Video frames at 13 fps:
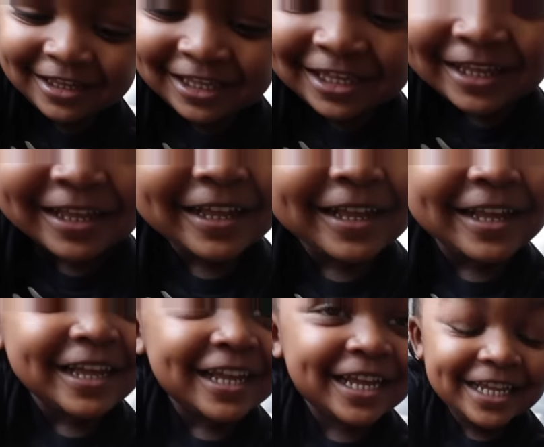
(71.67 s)
You got an
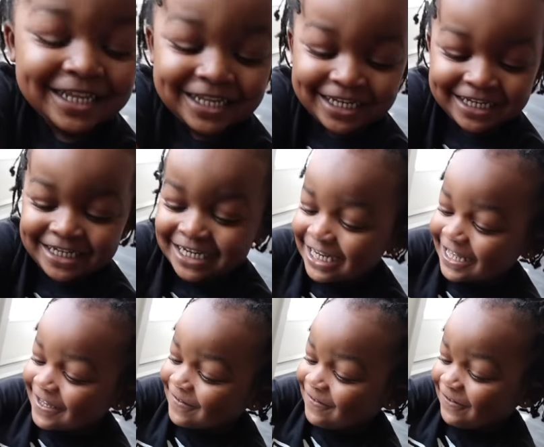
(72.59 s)
Apple Watch?
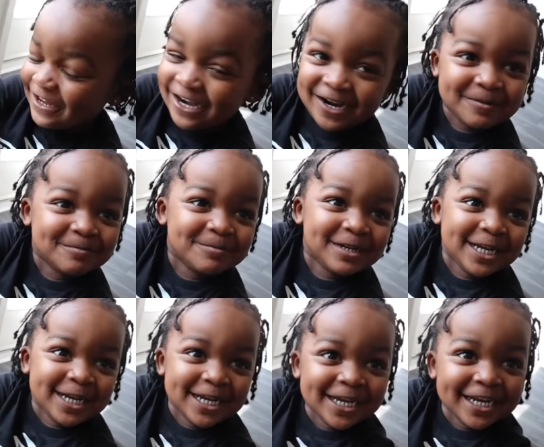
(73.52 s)
It can fail
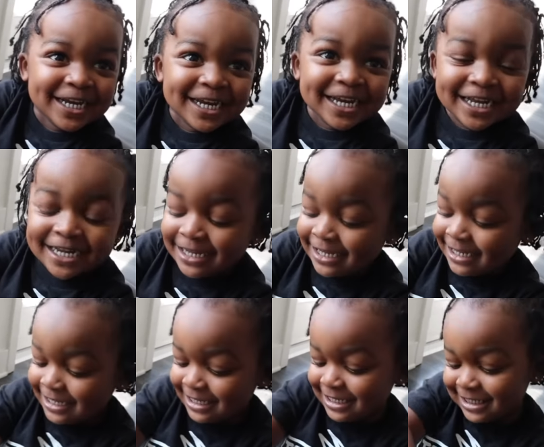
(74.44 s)
me. How old are
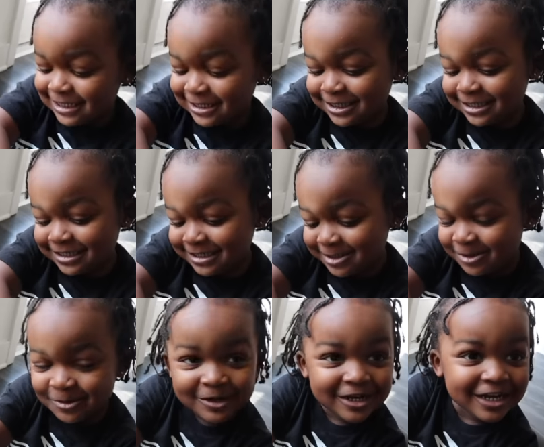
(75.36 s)
you?
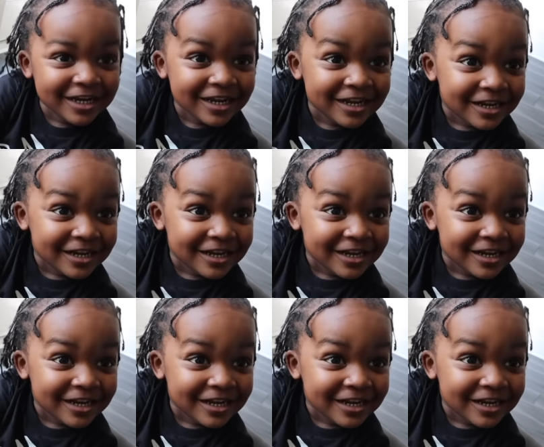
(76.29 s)
Three.